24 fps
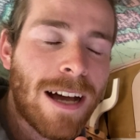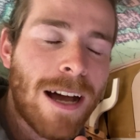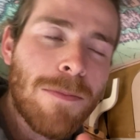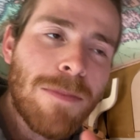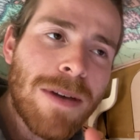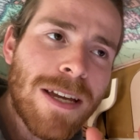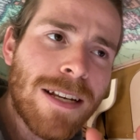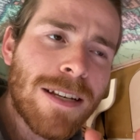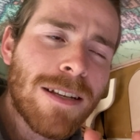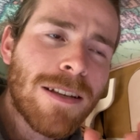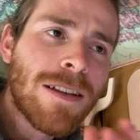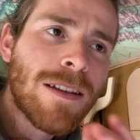I
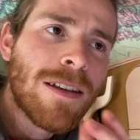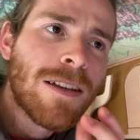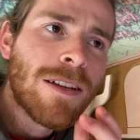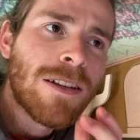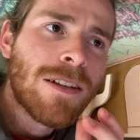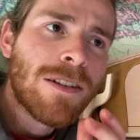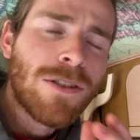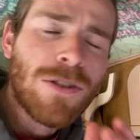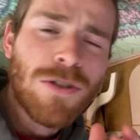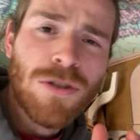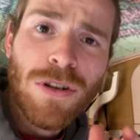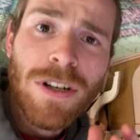mean,
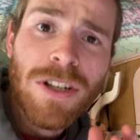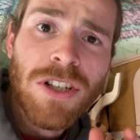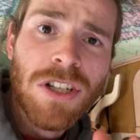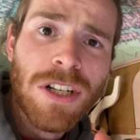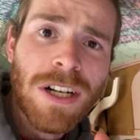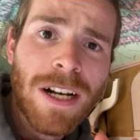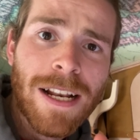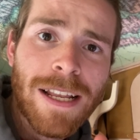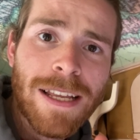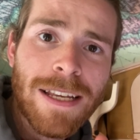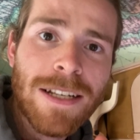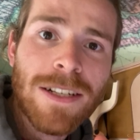
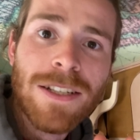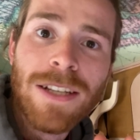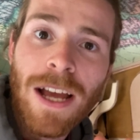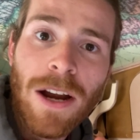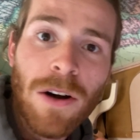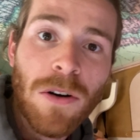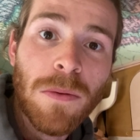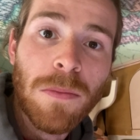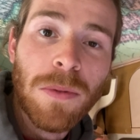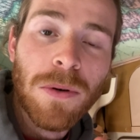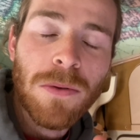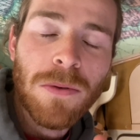nutritionally
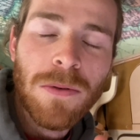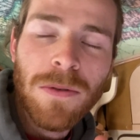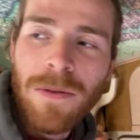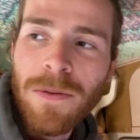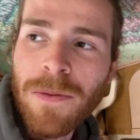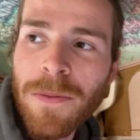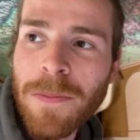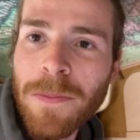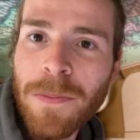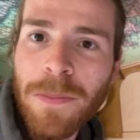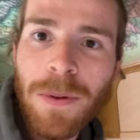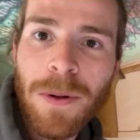terrible,
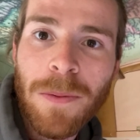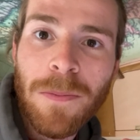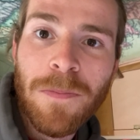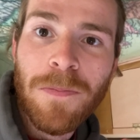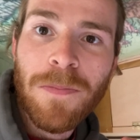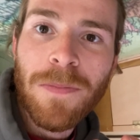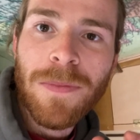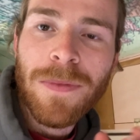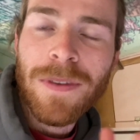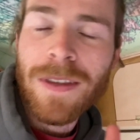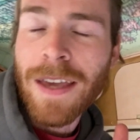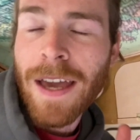but
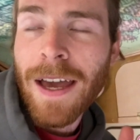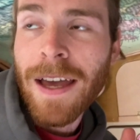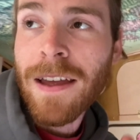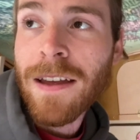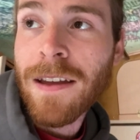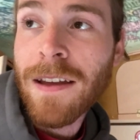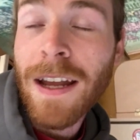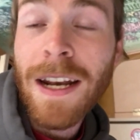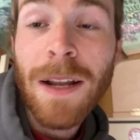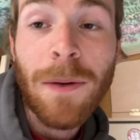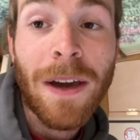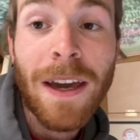yeah.
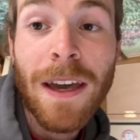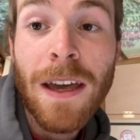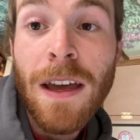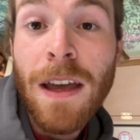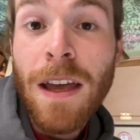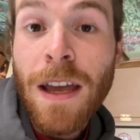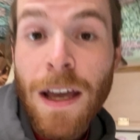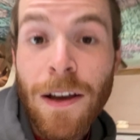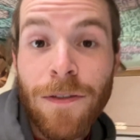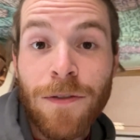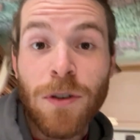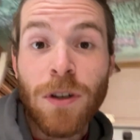Anyway,
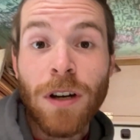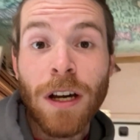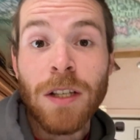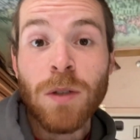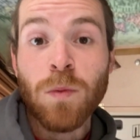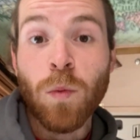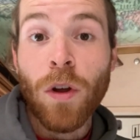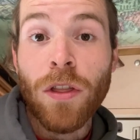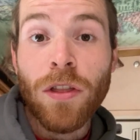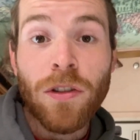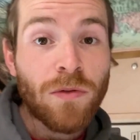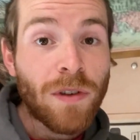if you guys
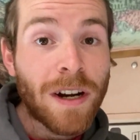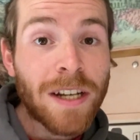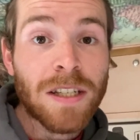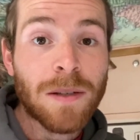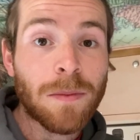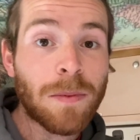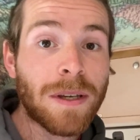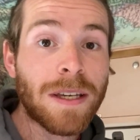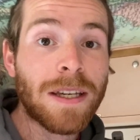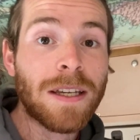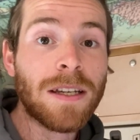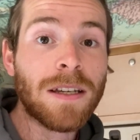want the
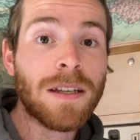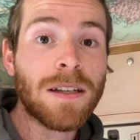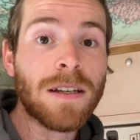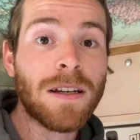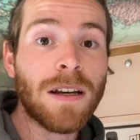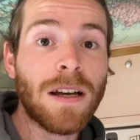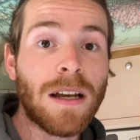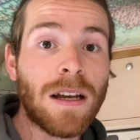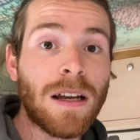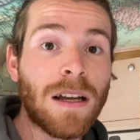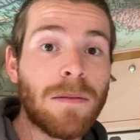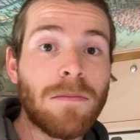recipe,
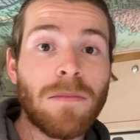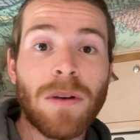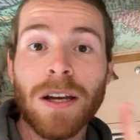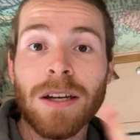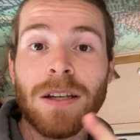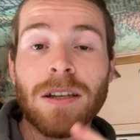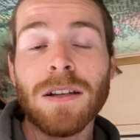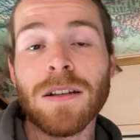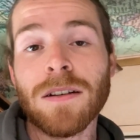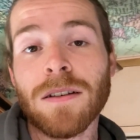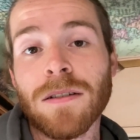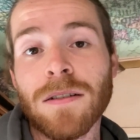I
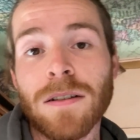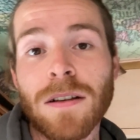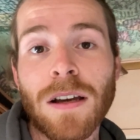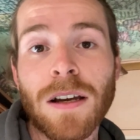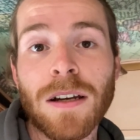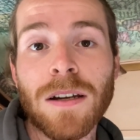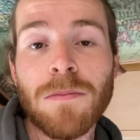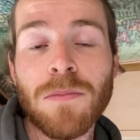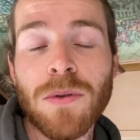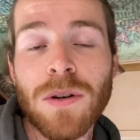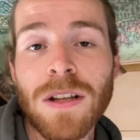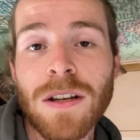can
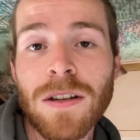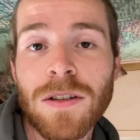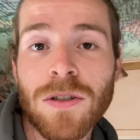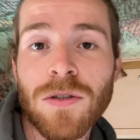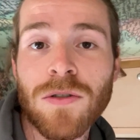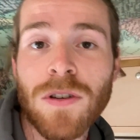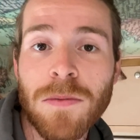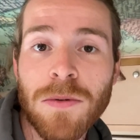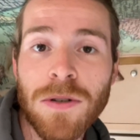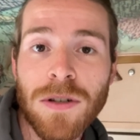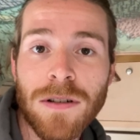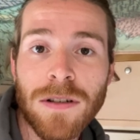put it in the
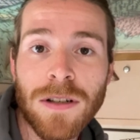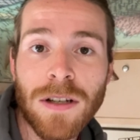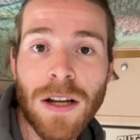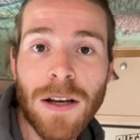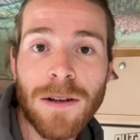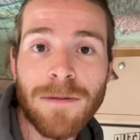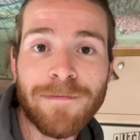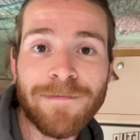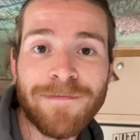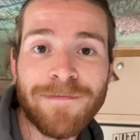description, you know.